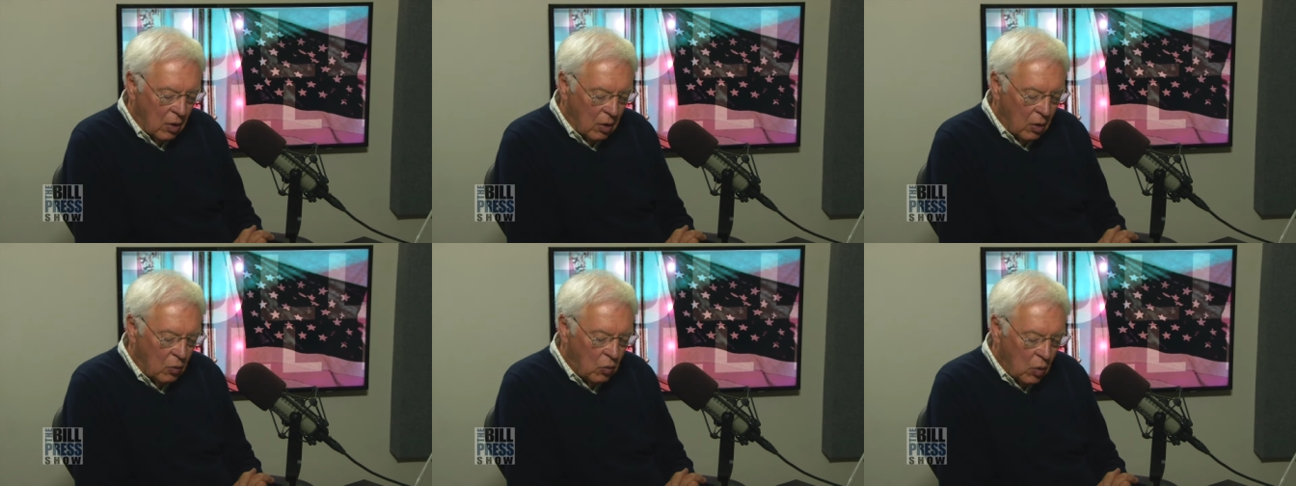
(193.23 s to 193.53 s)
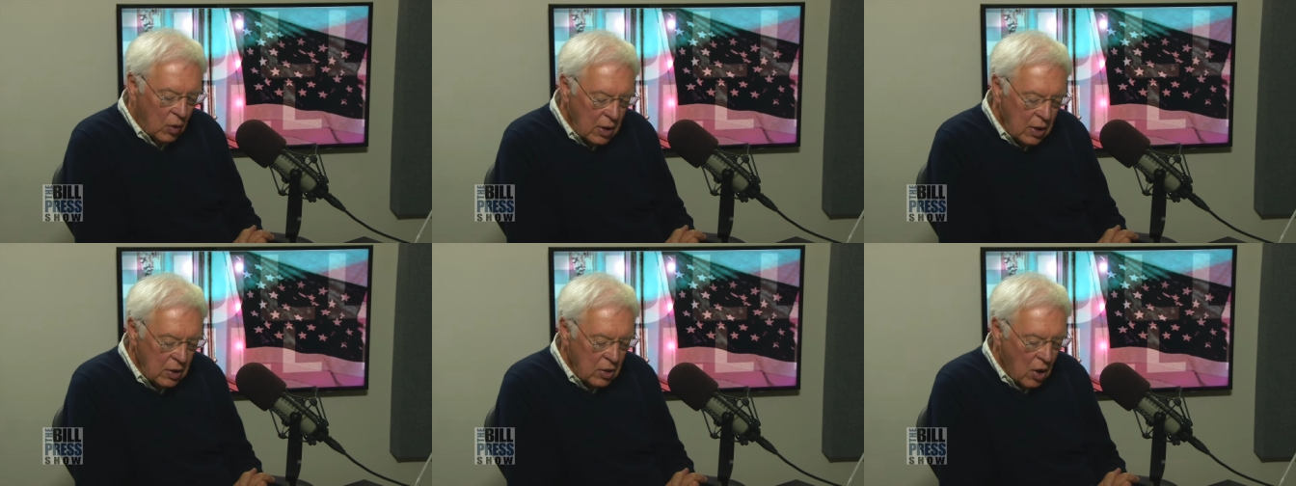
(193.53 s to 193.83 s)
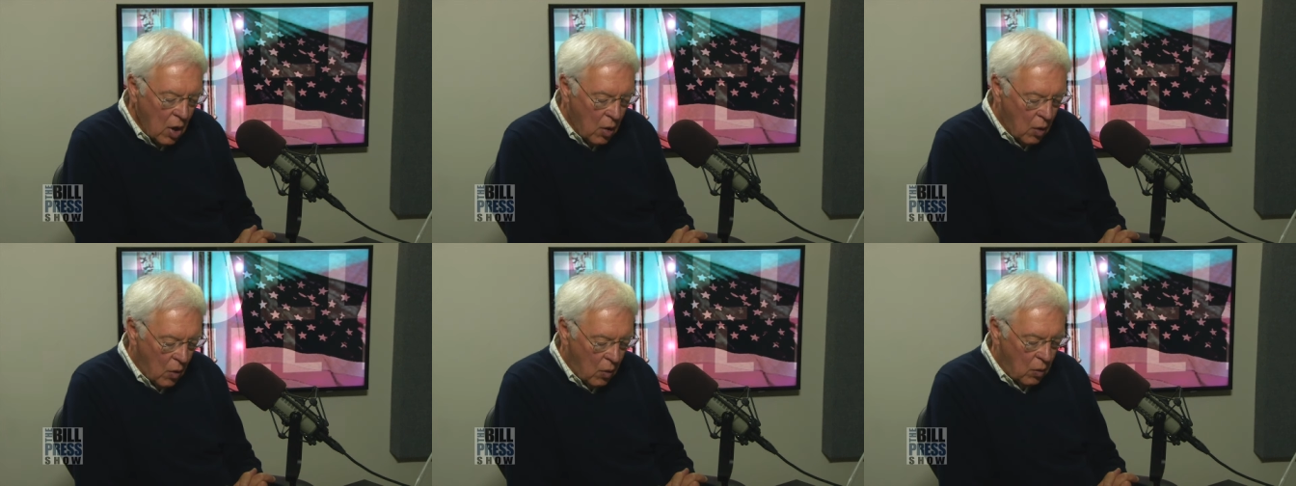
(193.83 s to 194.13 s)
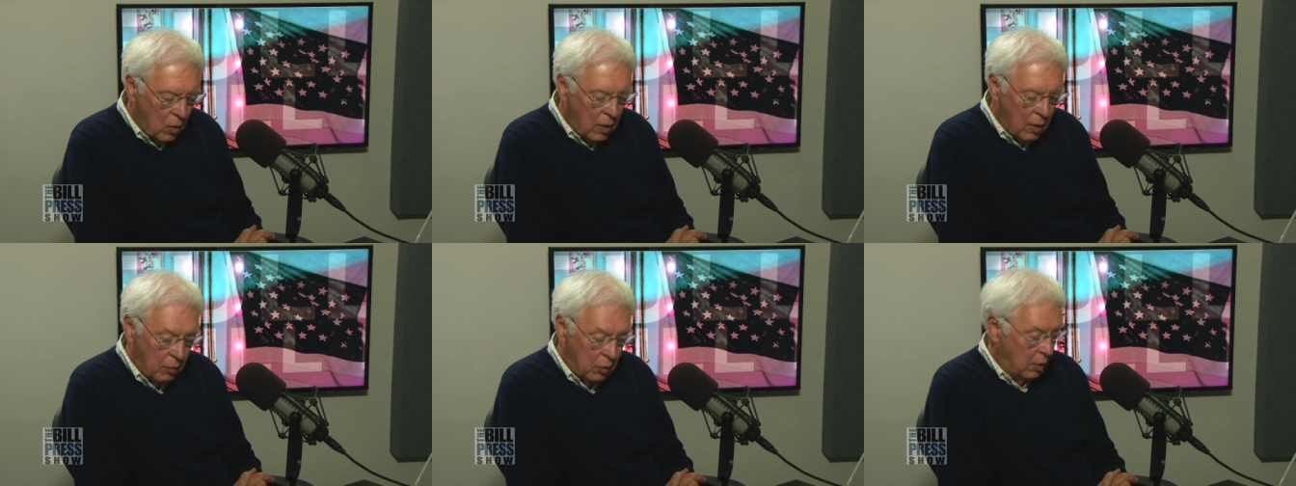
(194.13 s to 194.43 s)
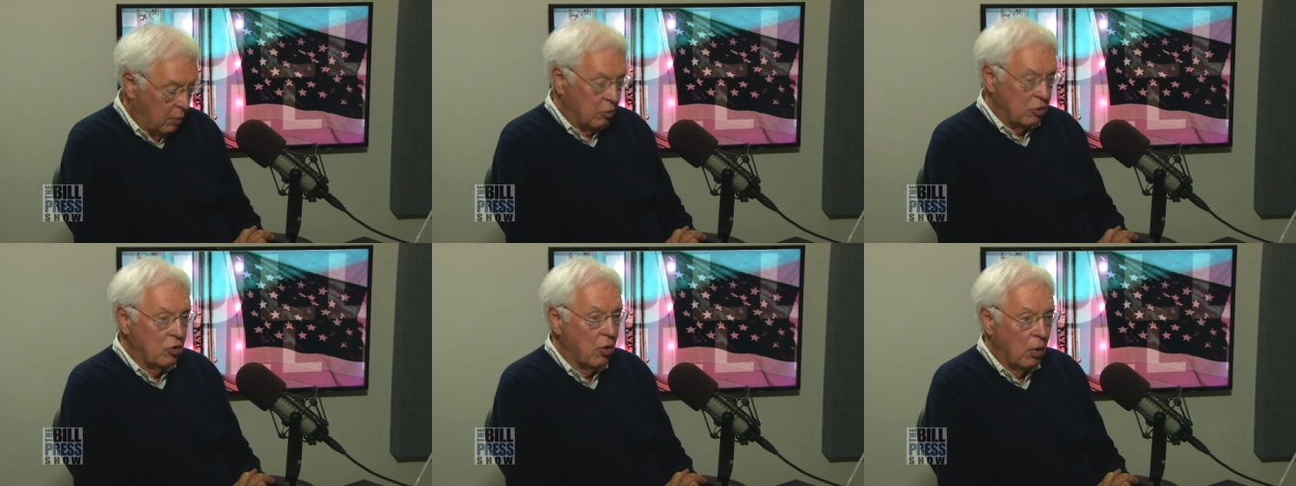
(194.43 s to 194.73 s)
We know,
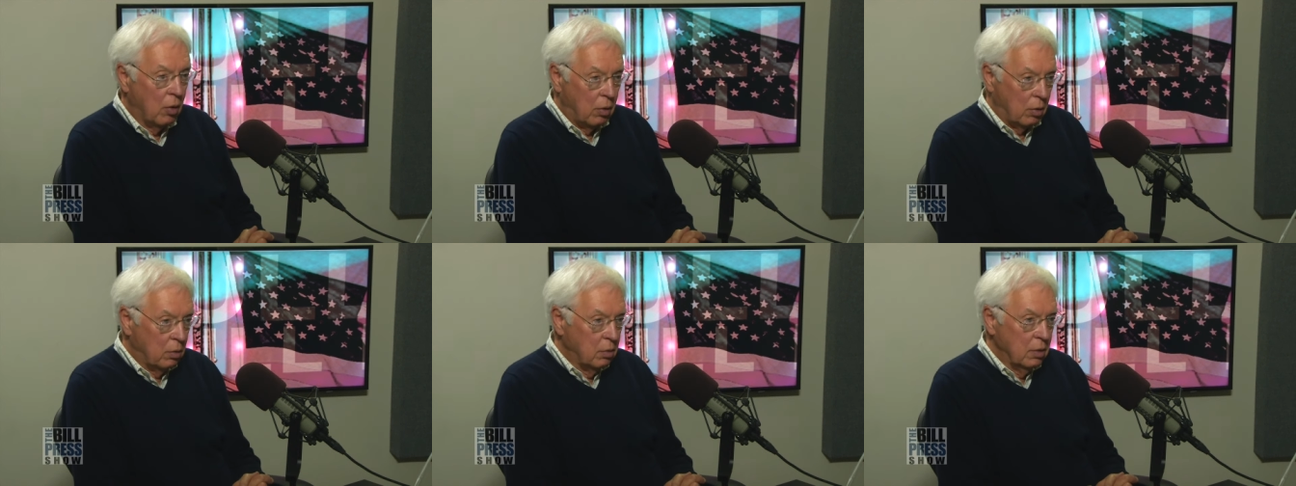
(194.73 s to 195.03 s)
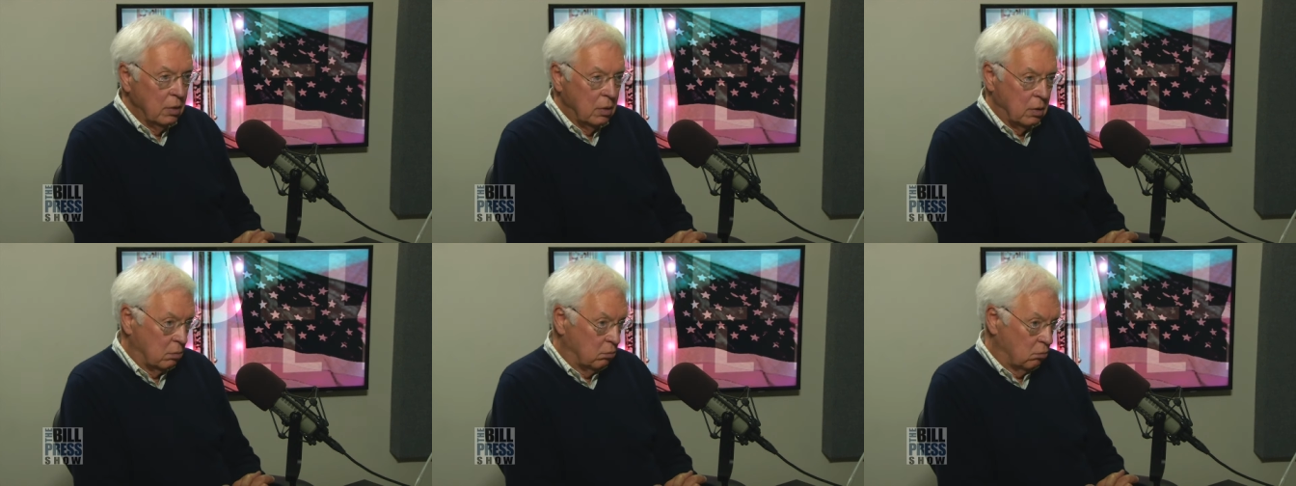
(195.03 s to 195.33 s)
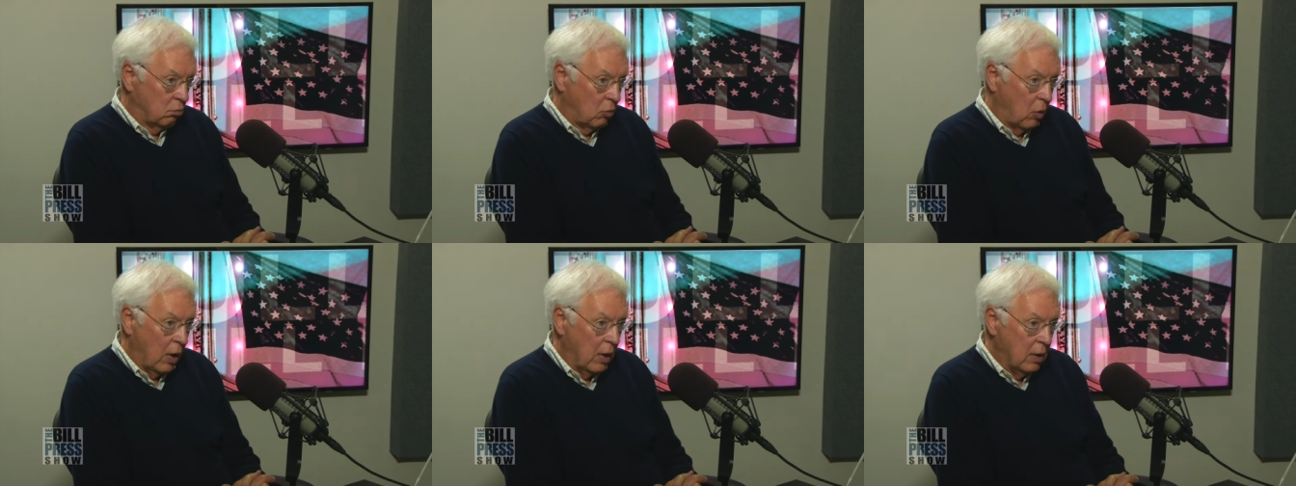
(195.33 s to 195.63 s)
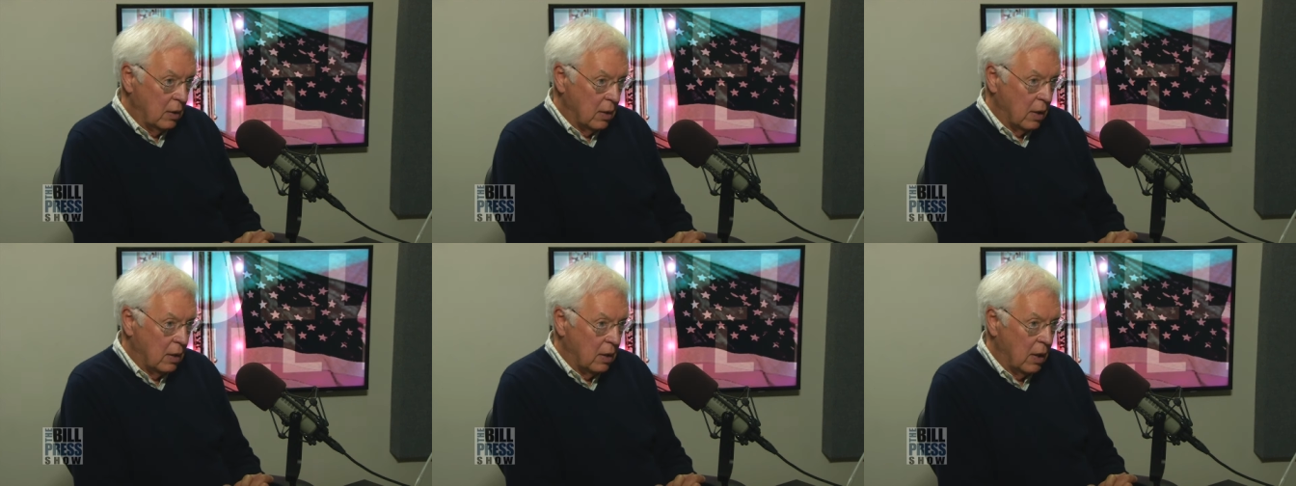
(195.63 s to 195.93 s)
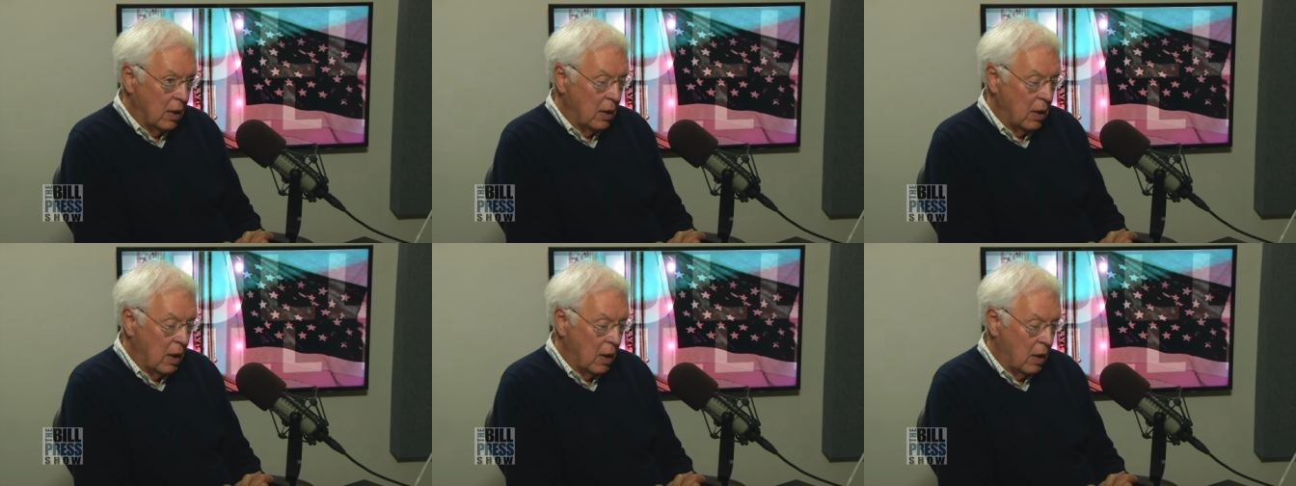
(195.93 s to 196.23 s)
we were told, right,
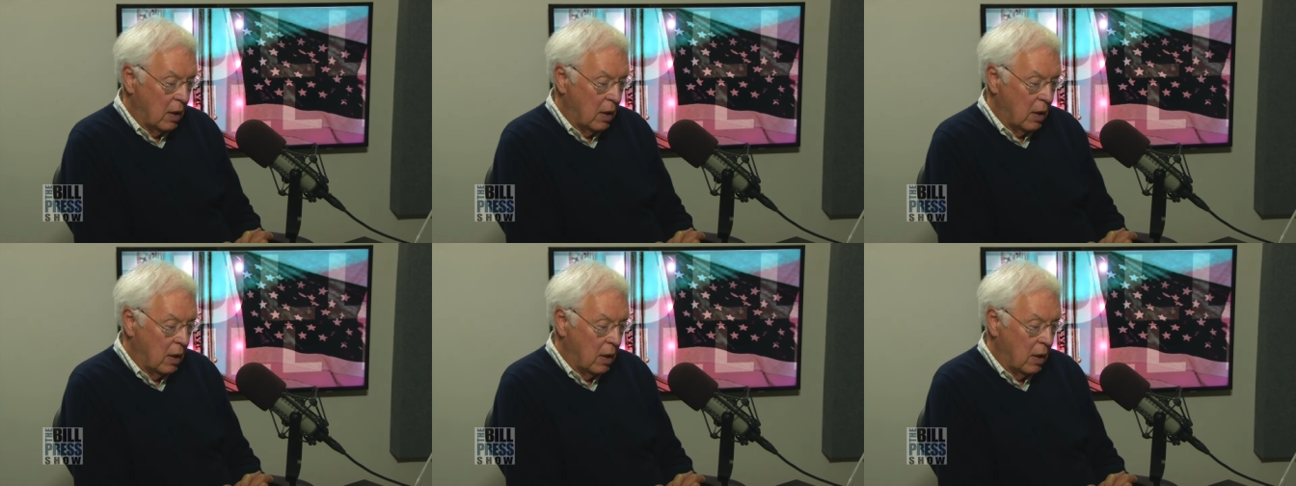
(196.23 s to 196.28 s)
and